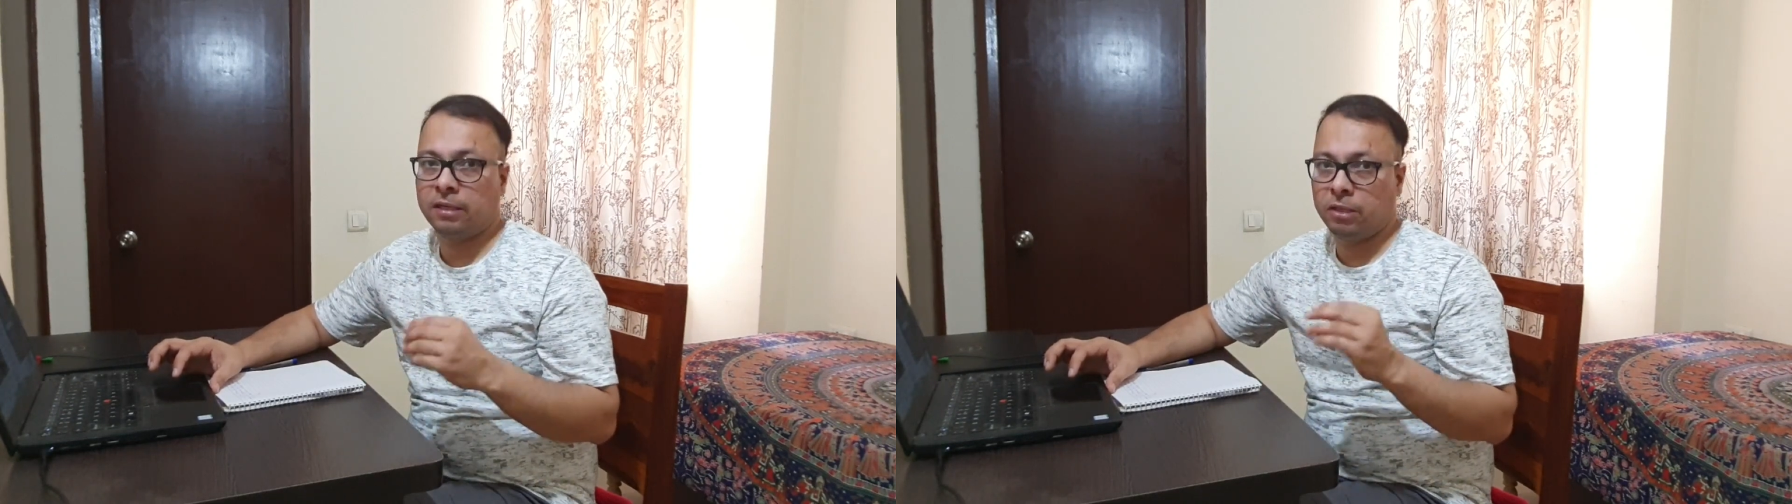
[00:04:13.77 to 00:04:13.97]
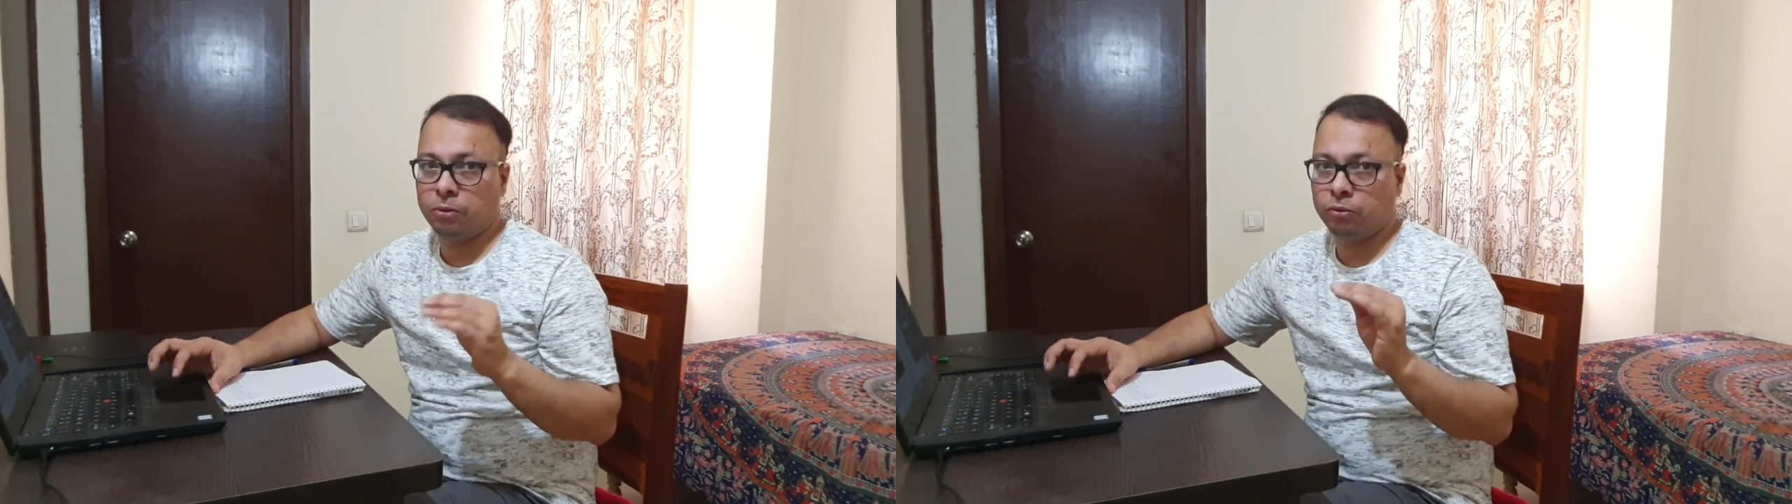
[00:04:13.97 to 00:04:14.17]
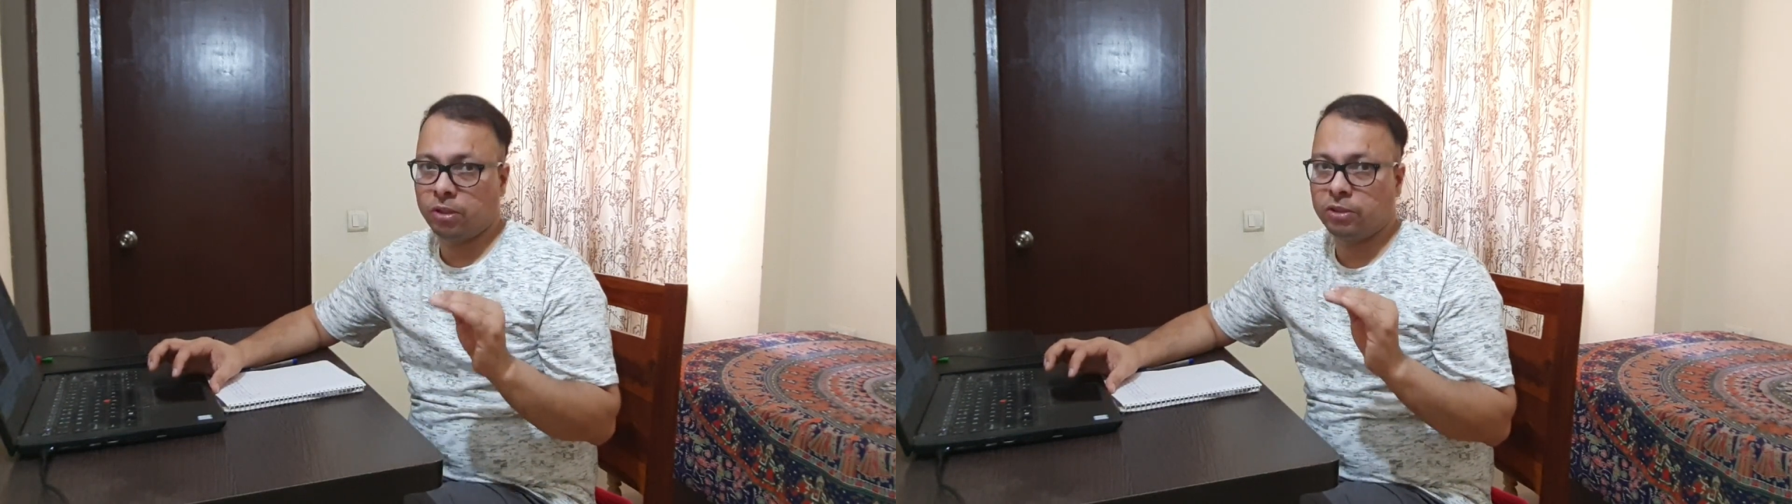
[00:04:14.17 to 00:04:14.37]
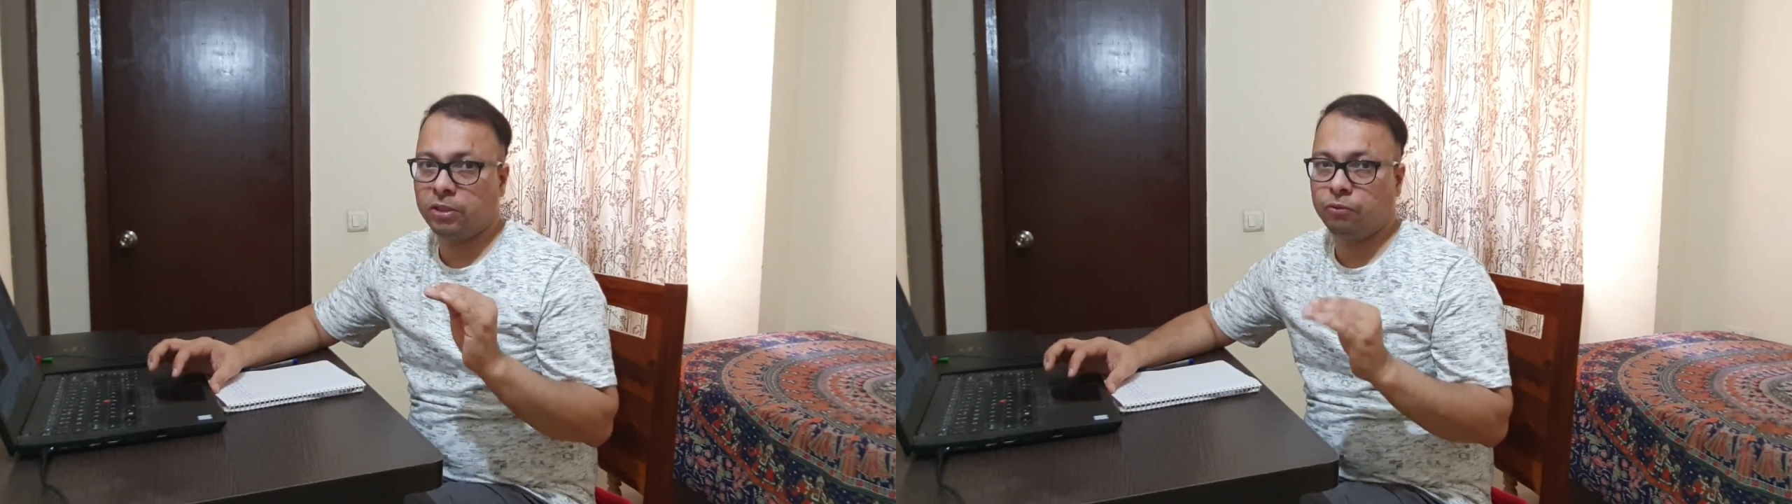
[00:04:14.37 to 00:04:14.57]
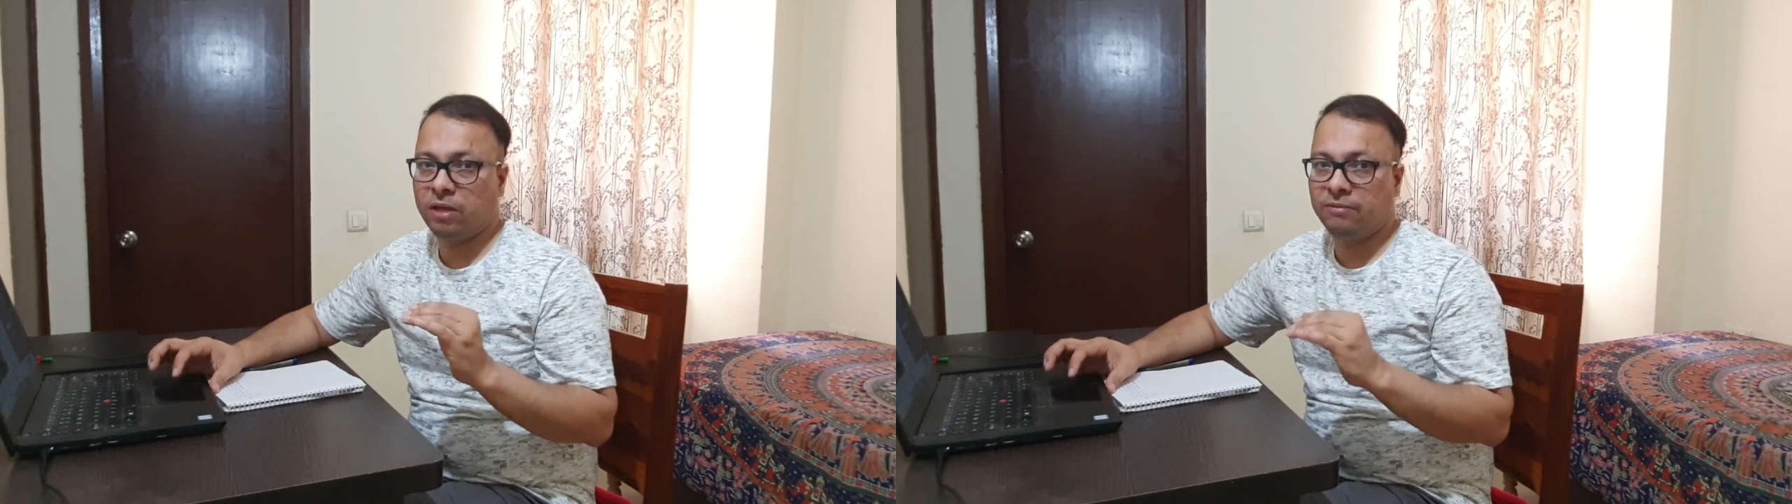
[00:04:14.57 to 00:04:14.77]
in
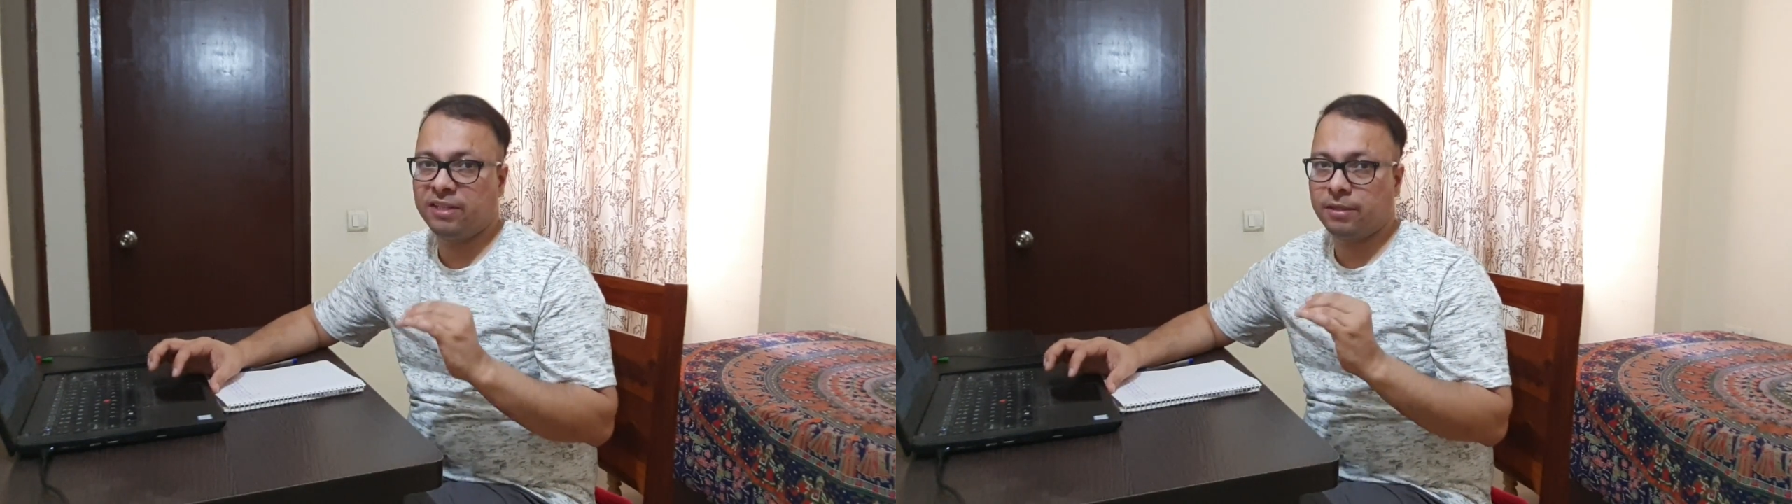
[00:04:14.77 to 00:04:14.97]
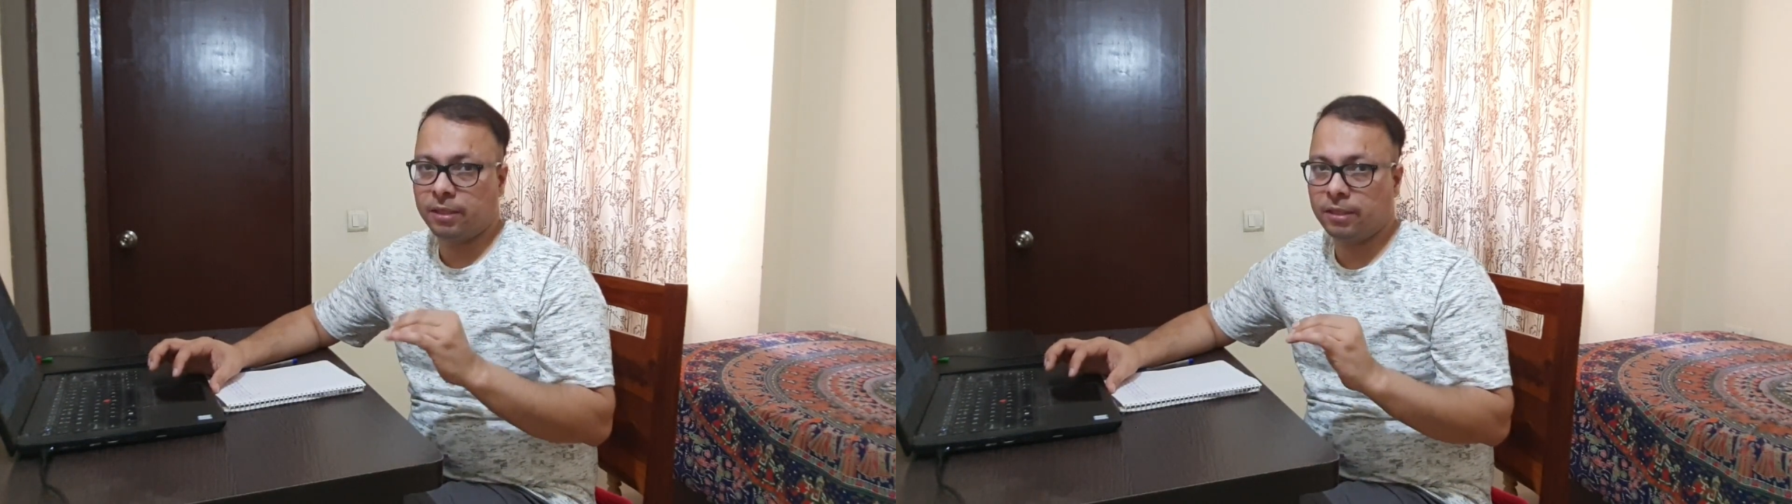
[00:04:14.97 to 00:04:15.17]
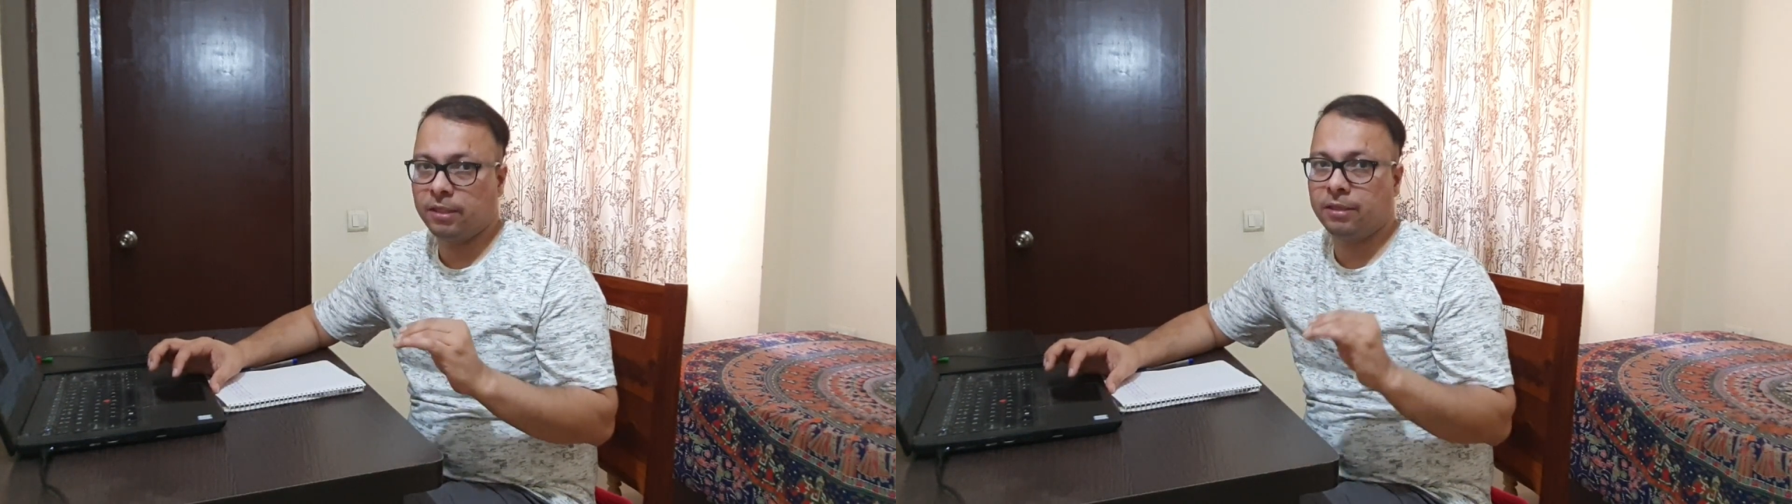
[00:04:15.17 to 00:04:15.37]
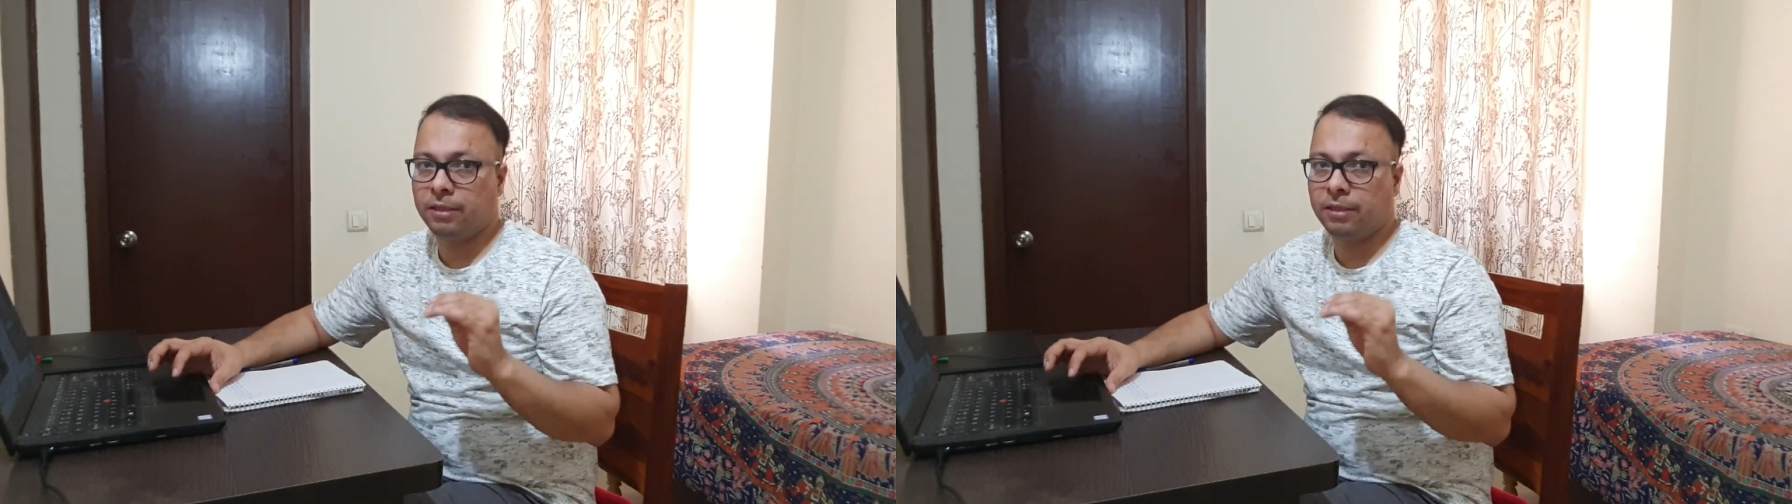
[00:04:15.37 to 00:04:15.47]
2012 and 13,